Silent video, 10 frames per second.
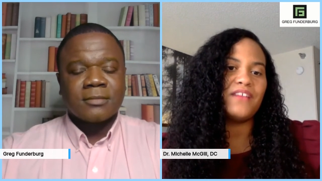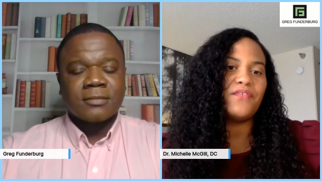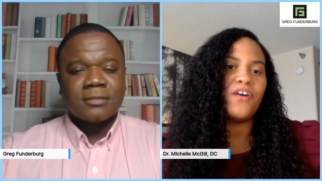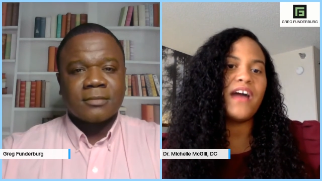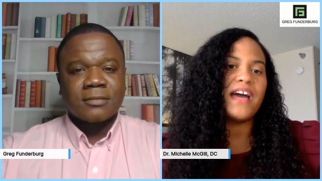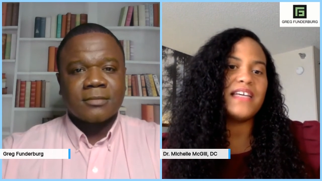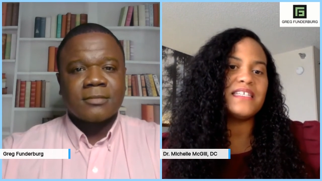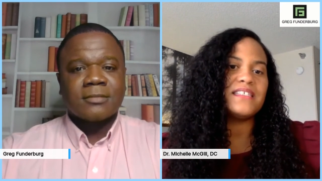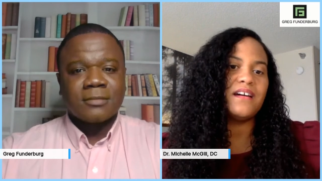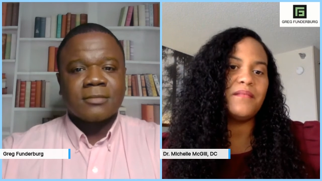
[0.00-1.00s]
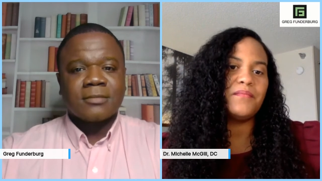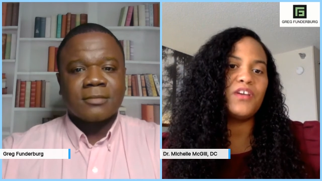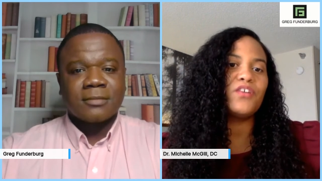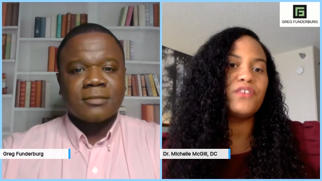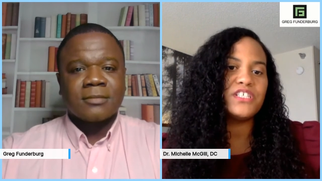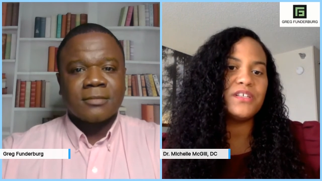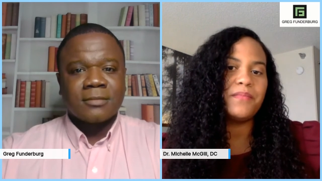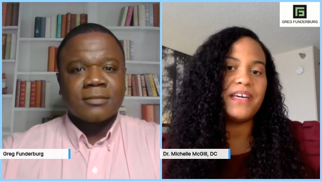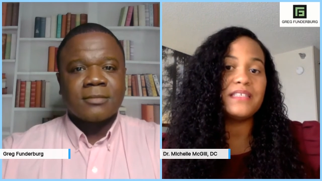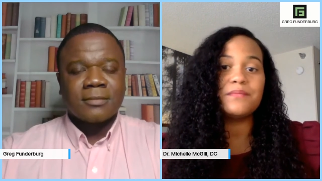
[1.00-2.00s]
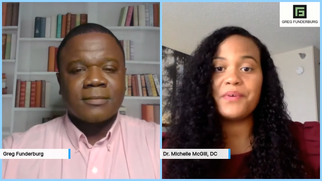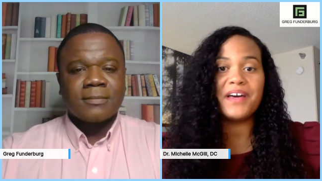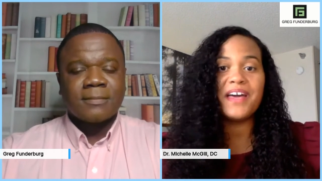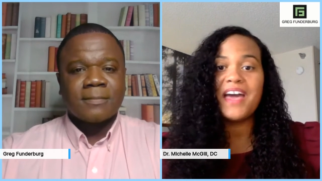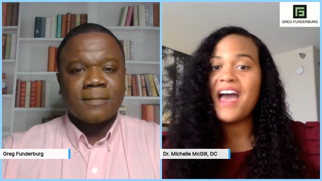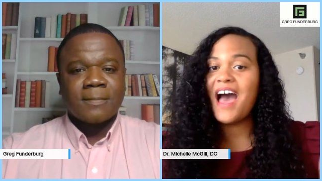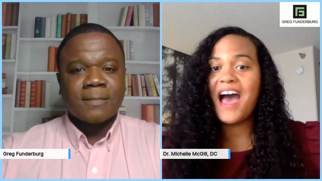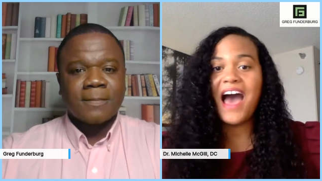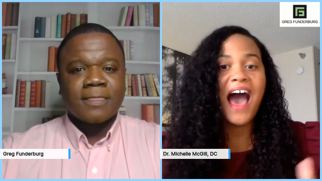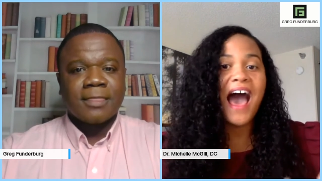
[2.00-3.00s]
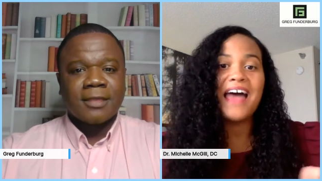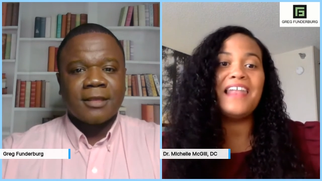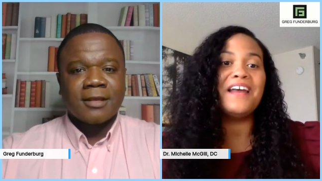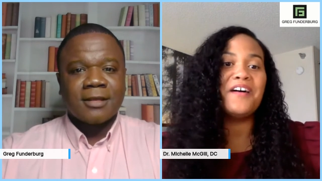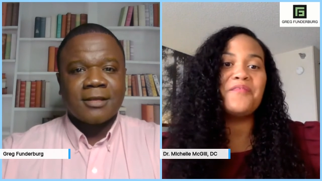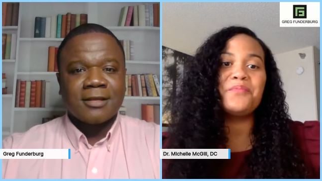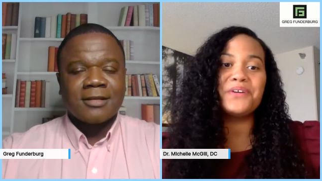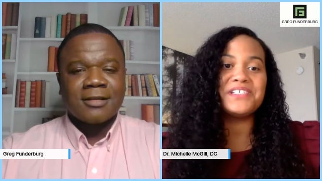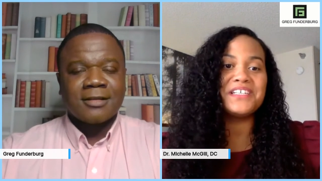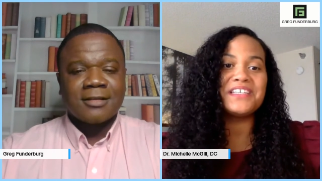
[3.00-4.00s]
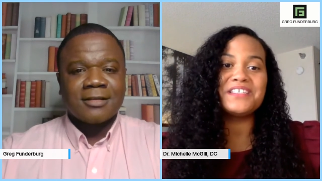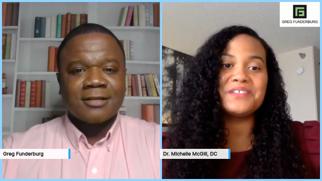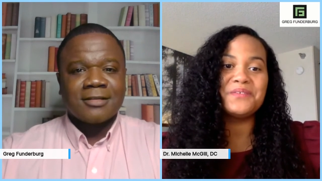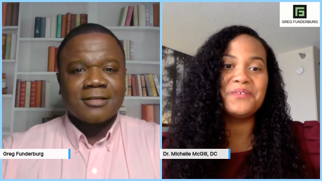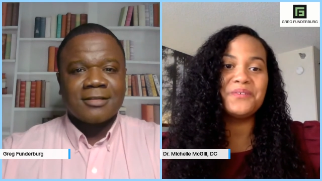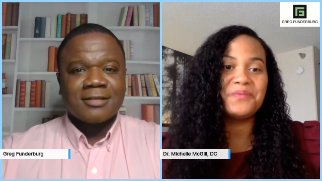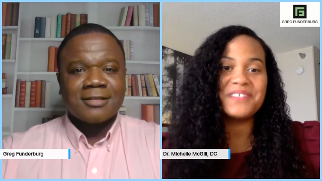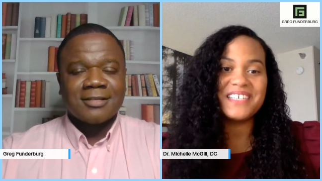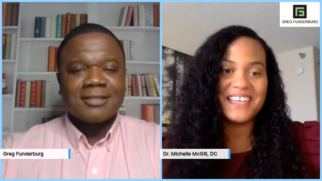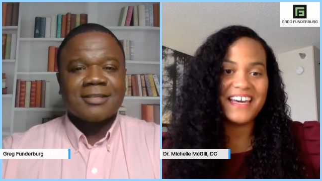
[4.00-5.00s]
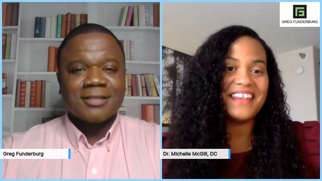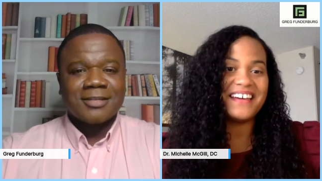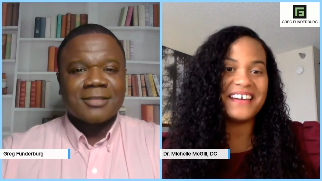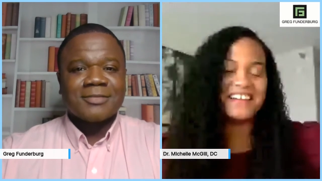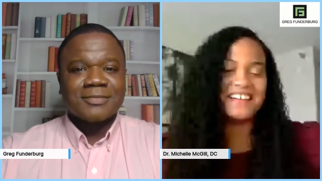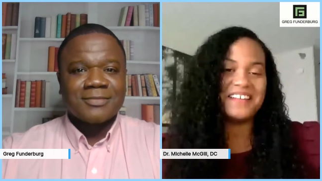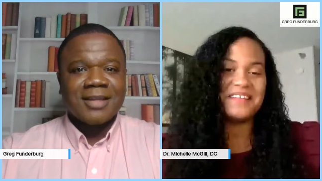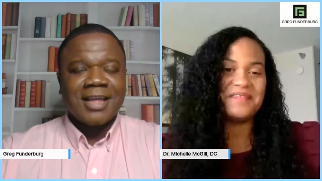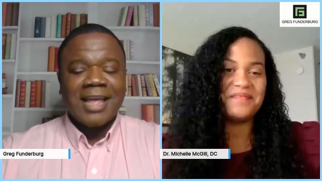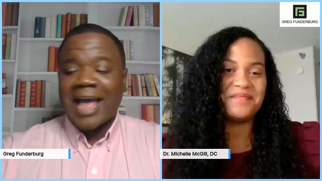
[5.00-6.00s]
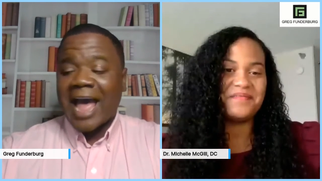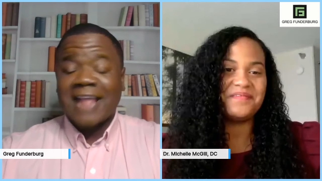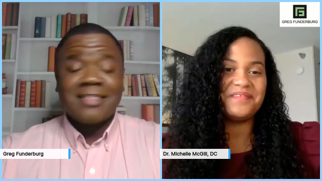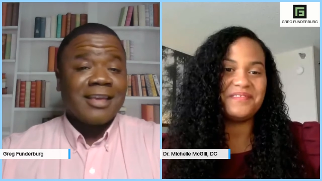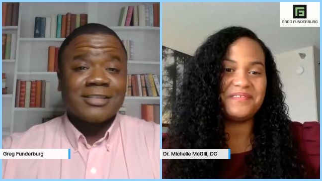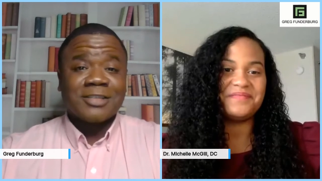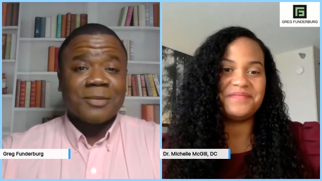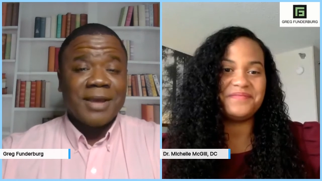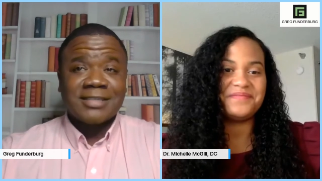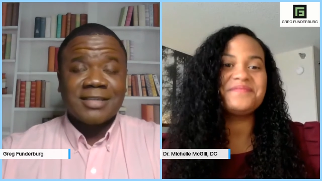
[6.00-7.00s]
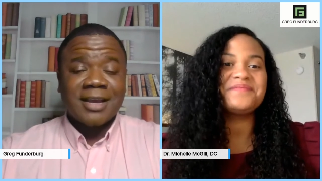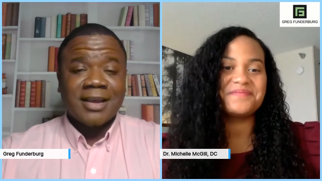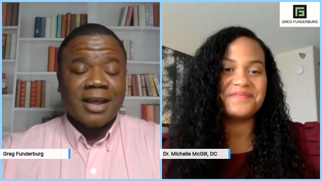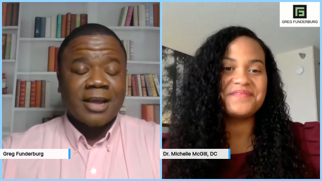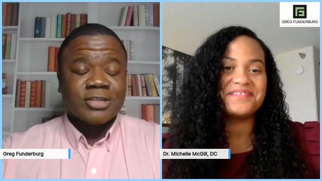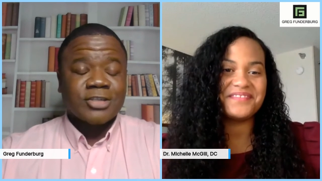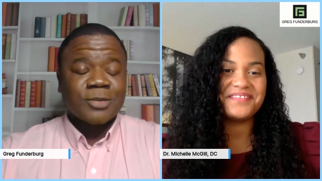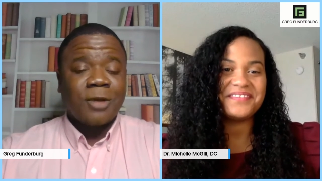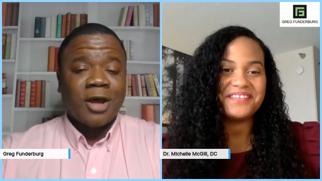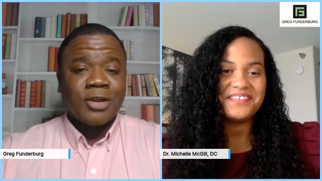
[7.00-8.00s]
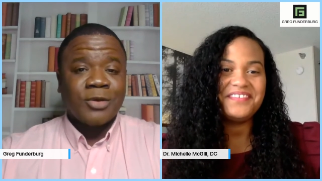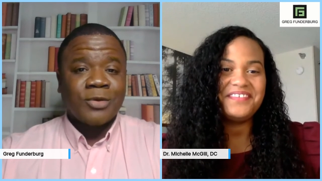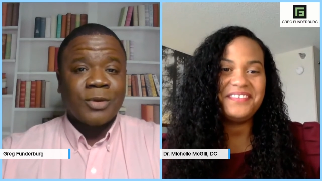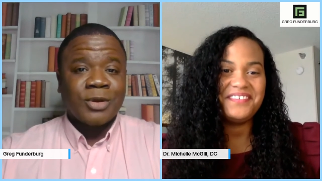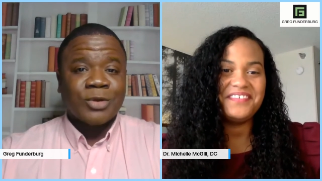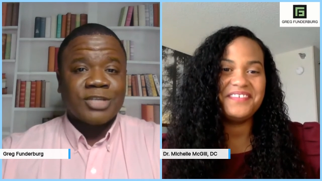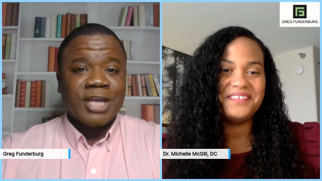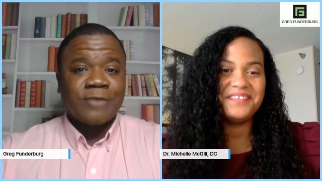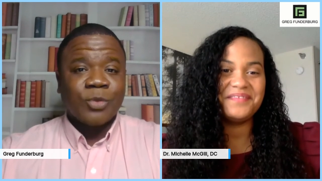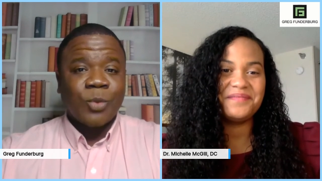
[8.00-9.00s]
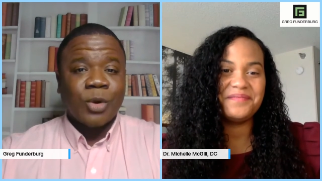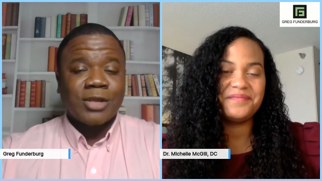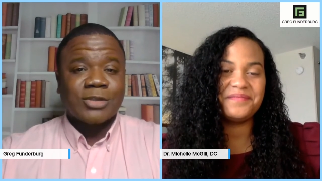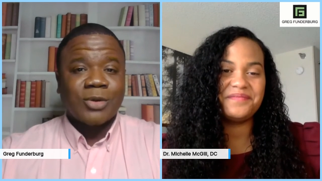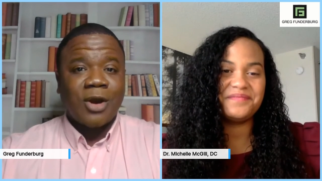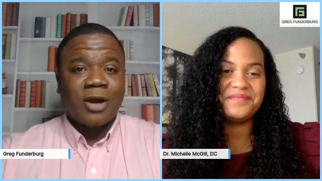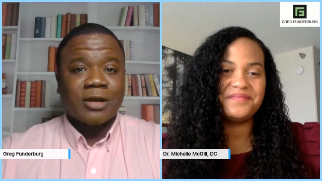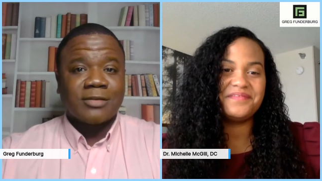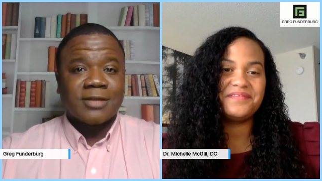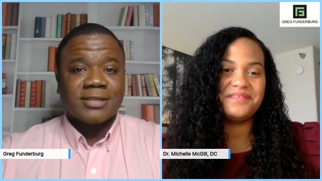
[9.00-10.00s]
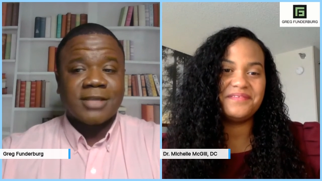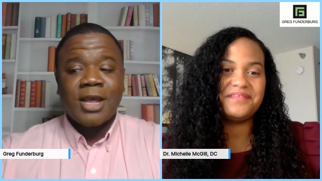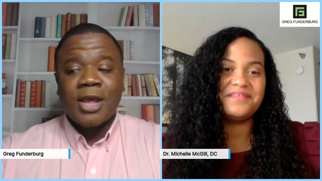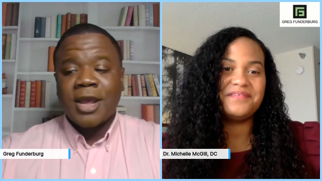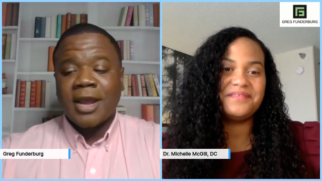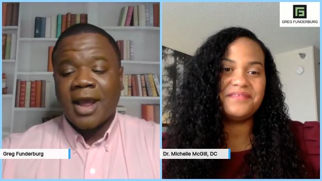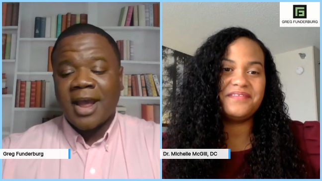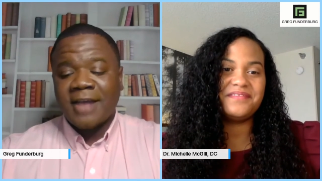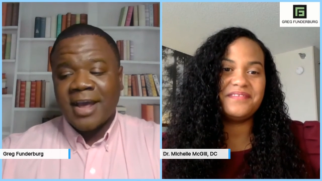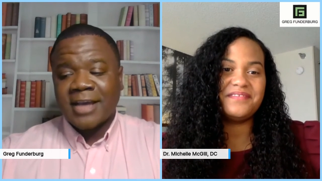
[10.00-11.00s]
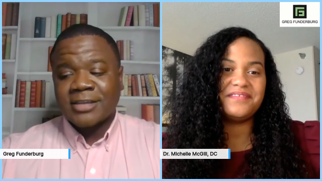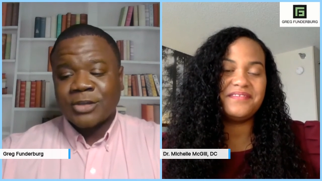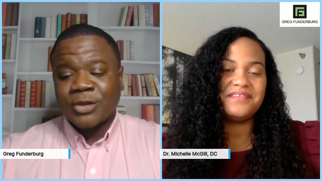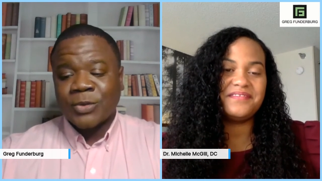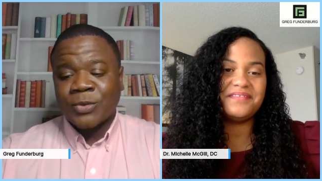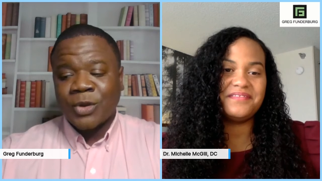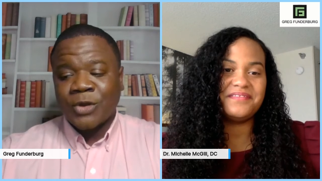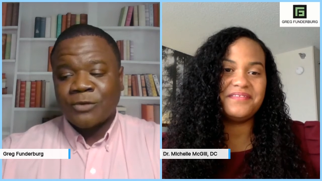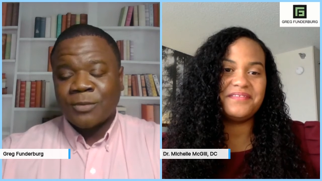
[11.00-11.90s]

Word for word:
Speaker 1: as far as um, the Christian base. But I love bridging the two together.
Speaker 2: I think it's amazing, and I just applaud you and your team for working so hard on this. And I have to ask you, you know, for